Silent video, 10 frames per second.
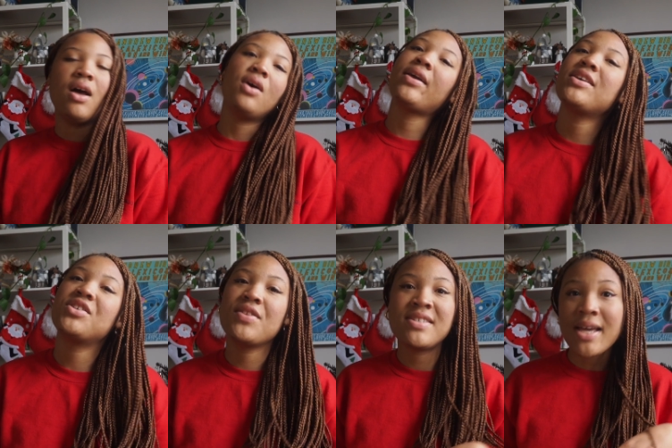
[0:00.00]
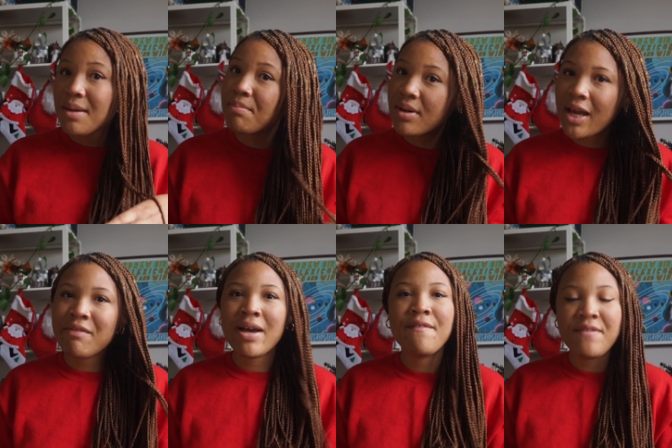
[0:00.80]
Okay, so the second book I
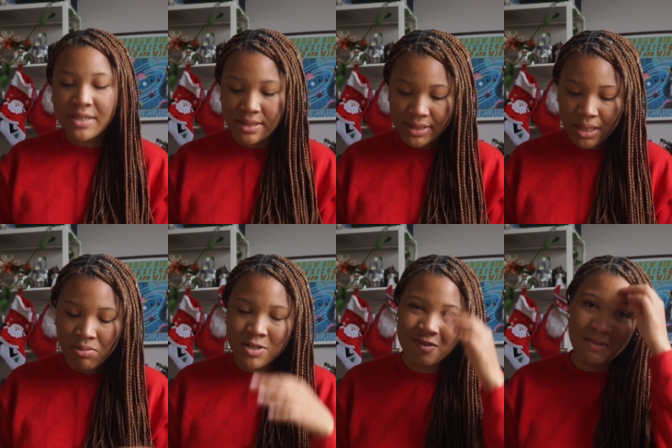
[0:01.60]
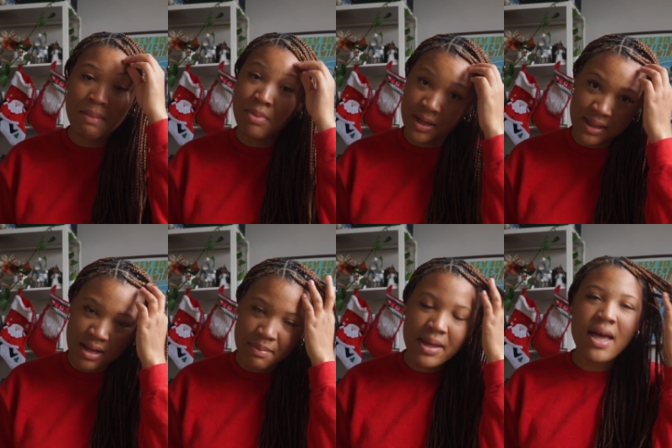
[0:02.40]
read physically was for my book
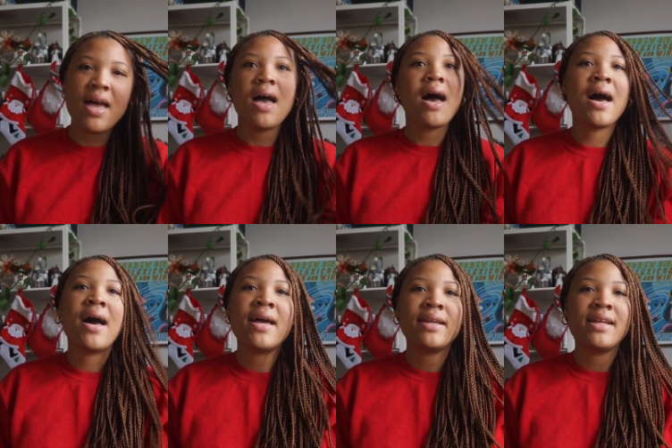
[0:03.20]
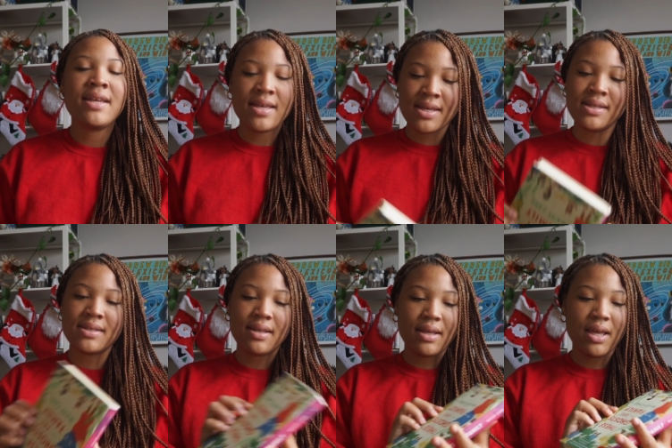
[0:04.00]
club, and it
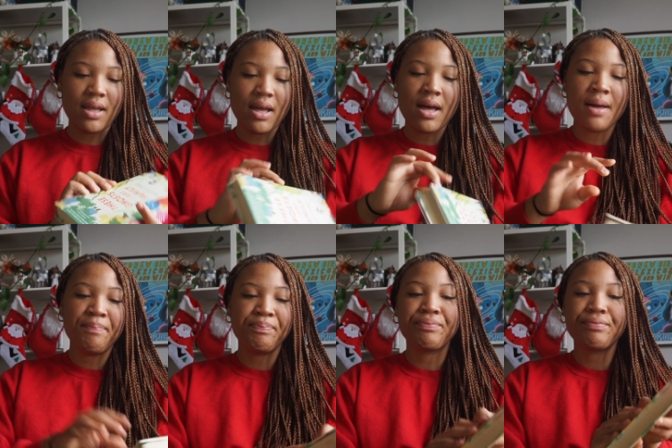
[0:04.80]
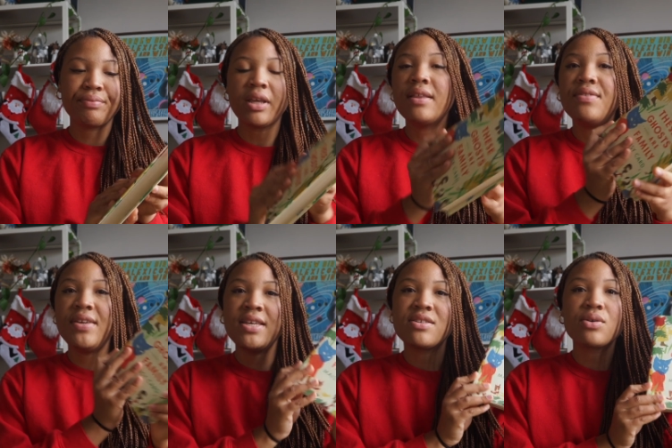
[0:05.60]
is
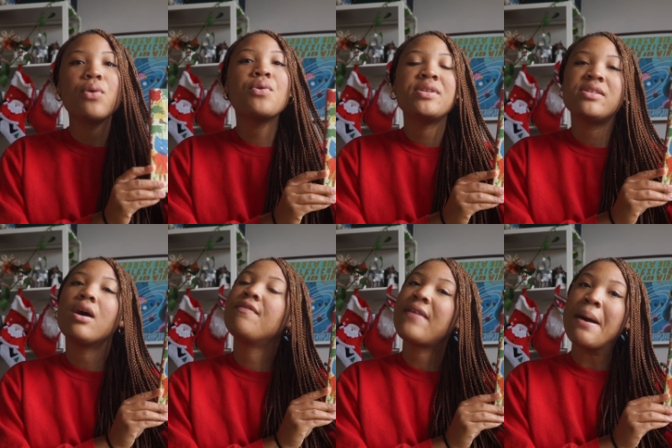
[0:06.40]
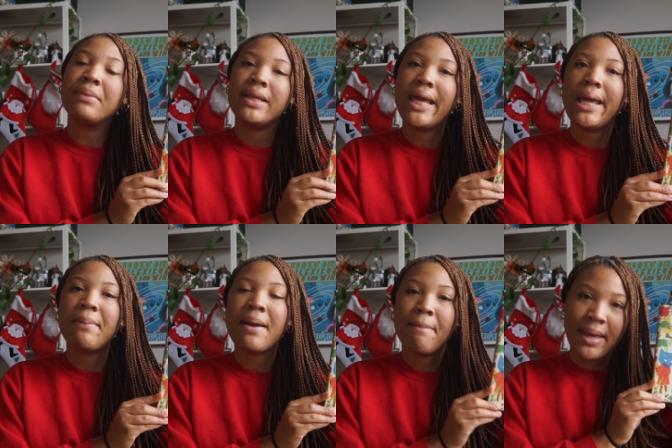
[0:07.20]
These Ghosts Are Family
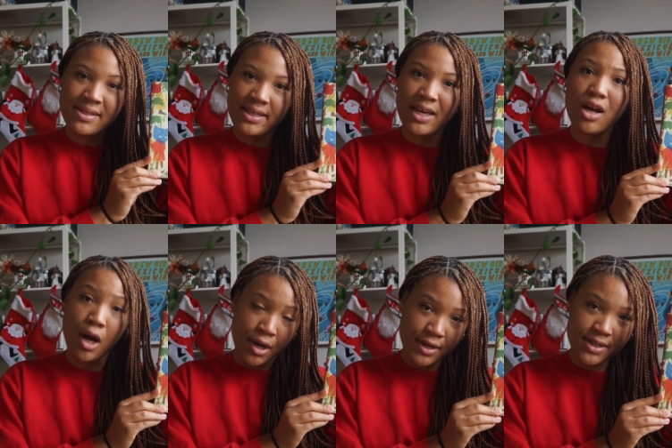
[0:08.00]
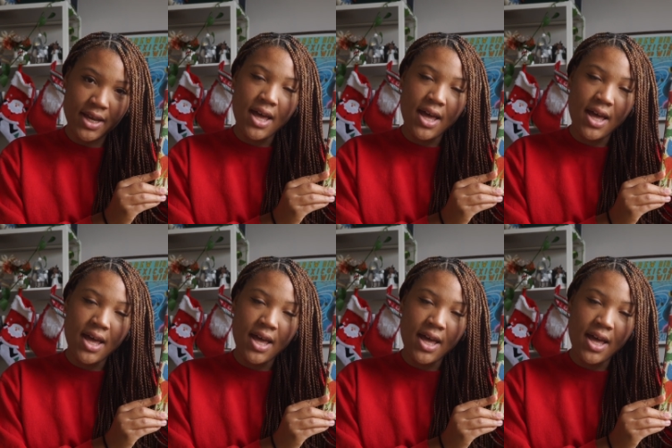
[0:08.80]
by Maisie Card.